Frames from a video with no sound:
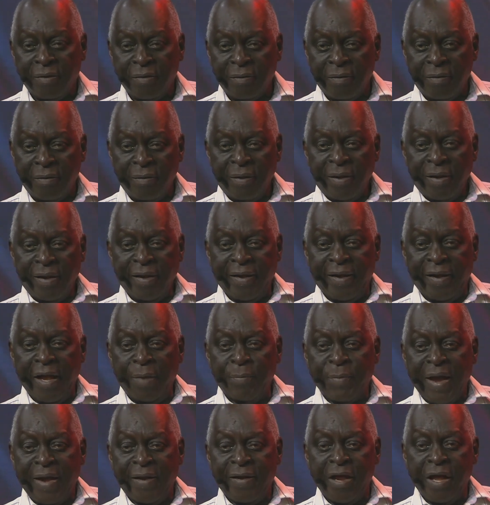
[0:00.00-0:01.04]
Again, my
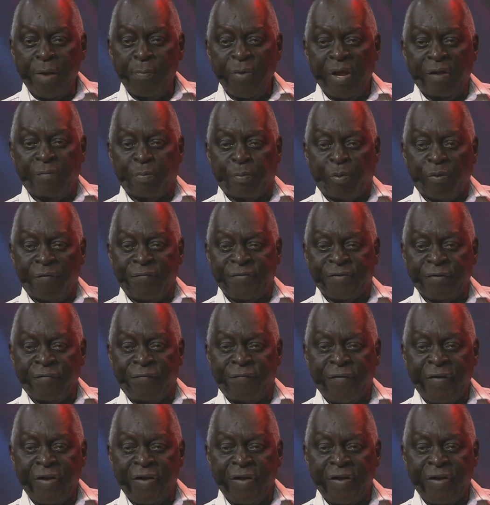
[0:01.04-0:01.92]
name is Professor Festus